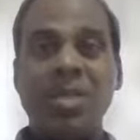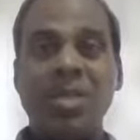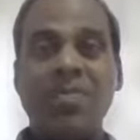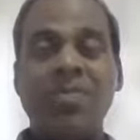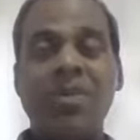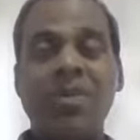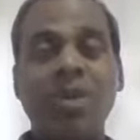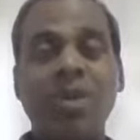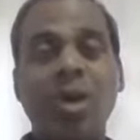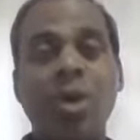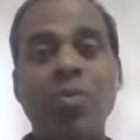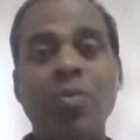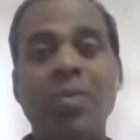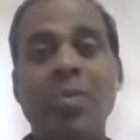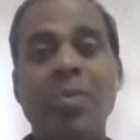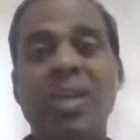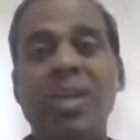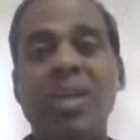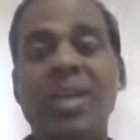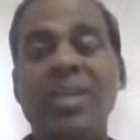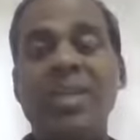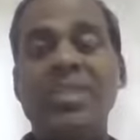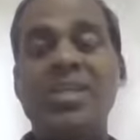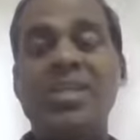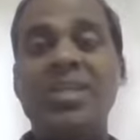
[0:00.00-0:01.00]
For now, we will
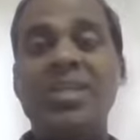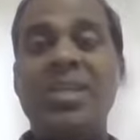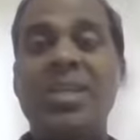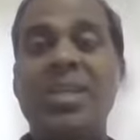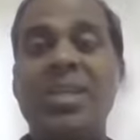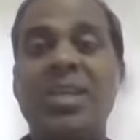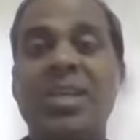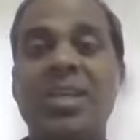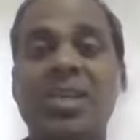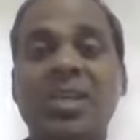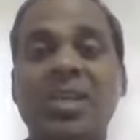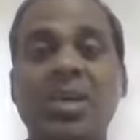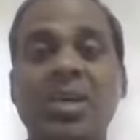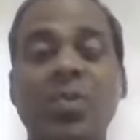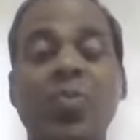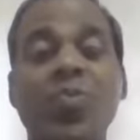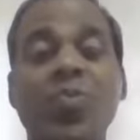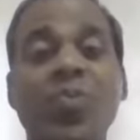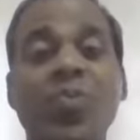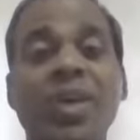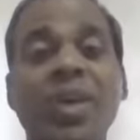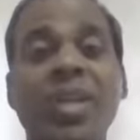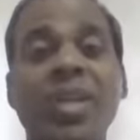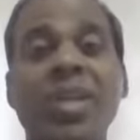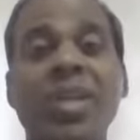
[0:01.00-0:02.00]
understand
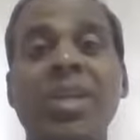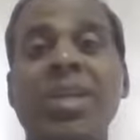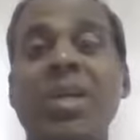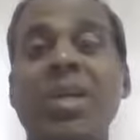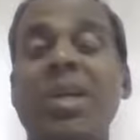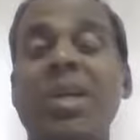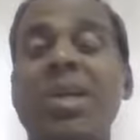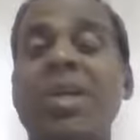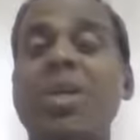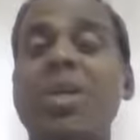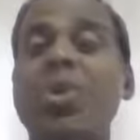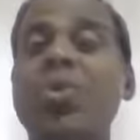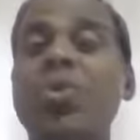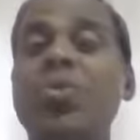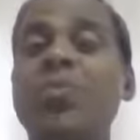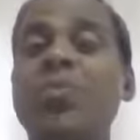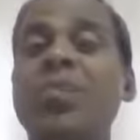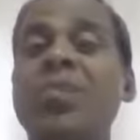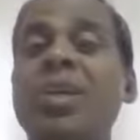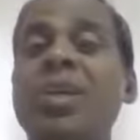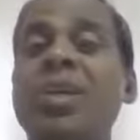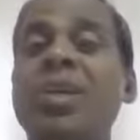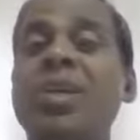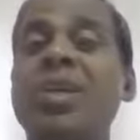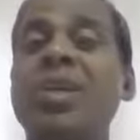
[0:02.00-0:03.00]
when do
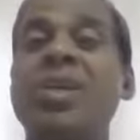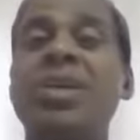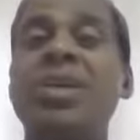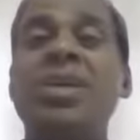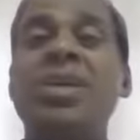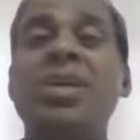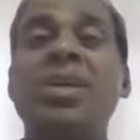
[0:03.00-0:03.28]
we